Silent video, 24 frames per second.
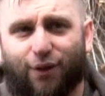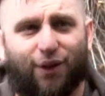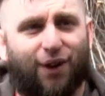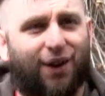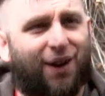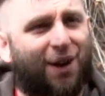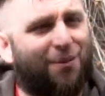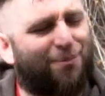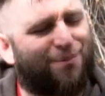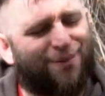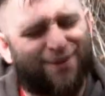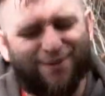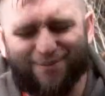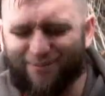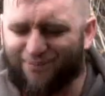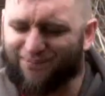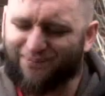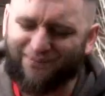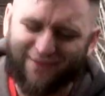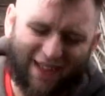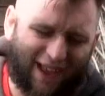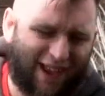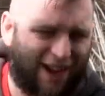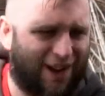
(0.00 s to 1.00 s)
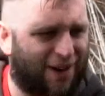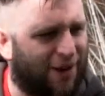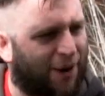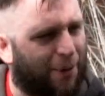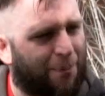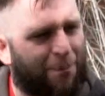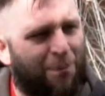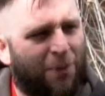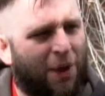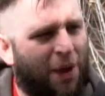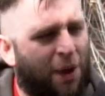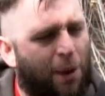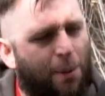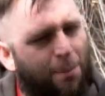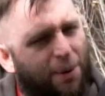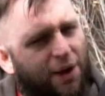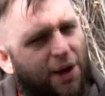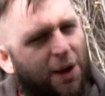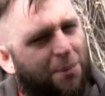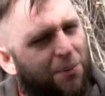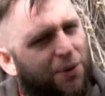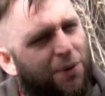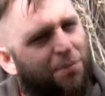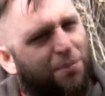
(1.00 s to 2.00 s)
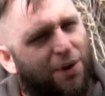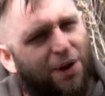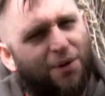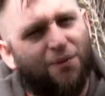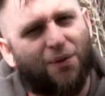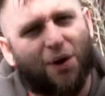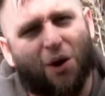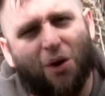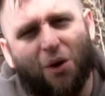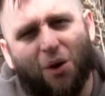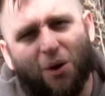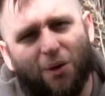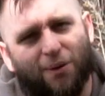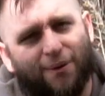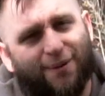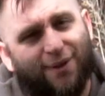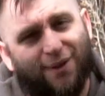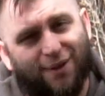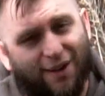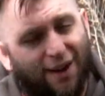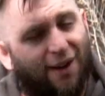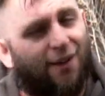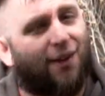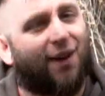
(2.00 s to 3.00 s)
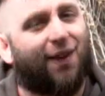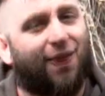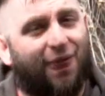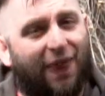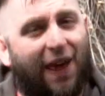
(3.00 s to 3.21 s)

and I don't know, becomes a bit of a hard sell at